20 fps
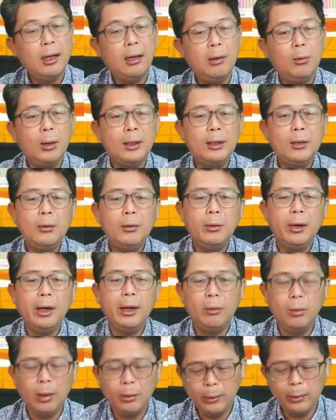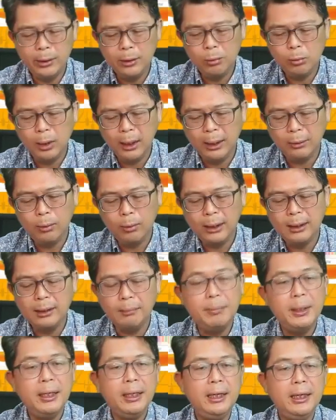I wonder
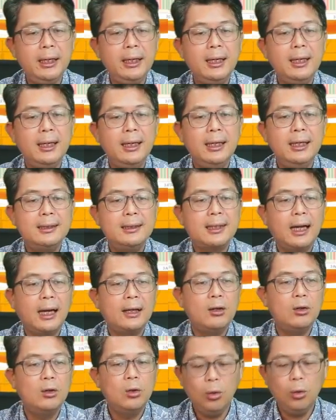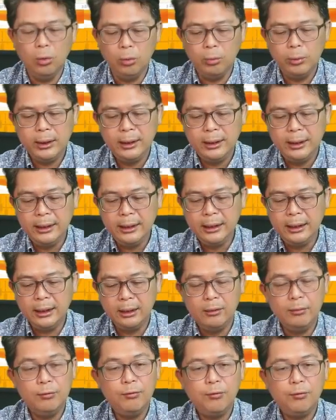why the PE is kind of low with
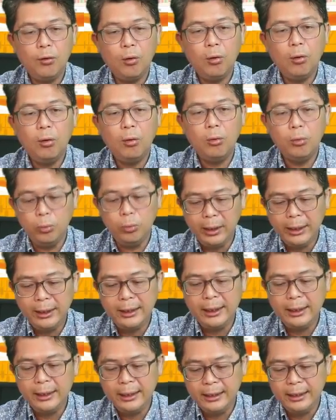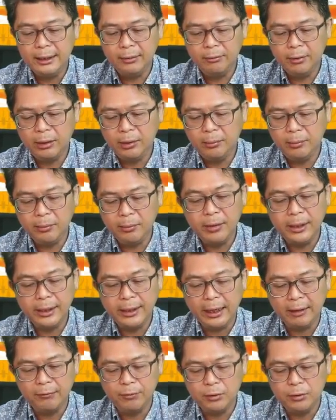the 4 rating in here. We have to be
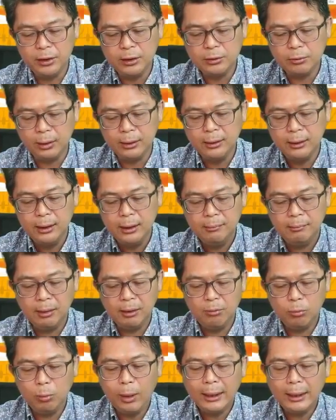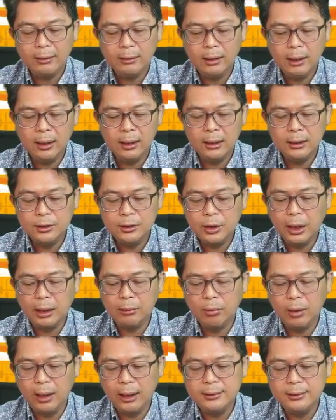very careful this one, but
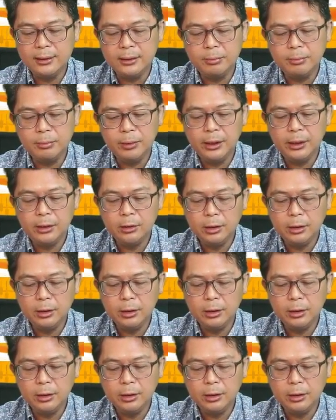chart wise is